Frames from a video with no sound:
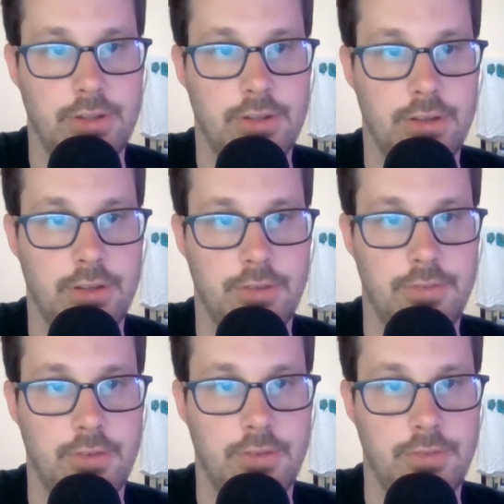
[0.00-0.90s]

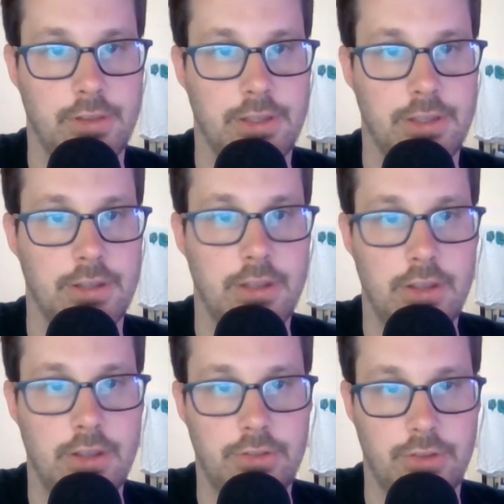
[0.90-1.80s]
affiliate
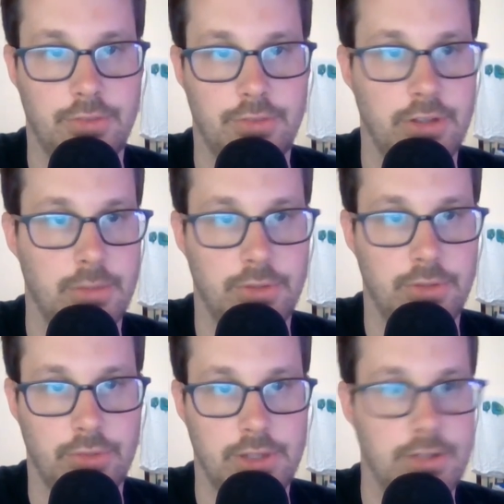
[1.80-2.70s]
stuff to get them
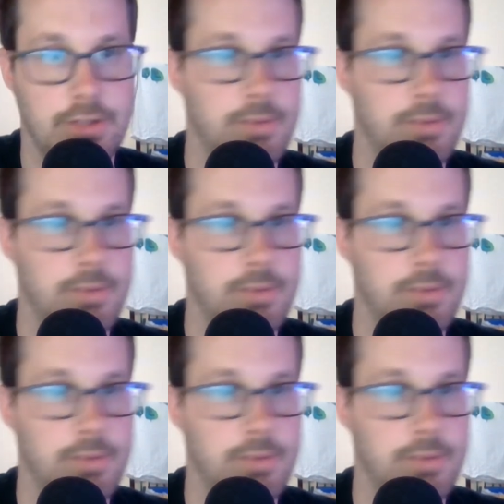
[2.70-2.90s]
intrigued.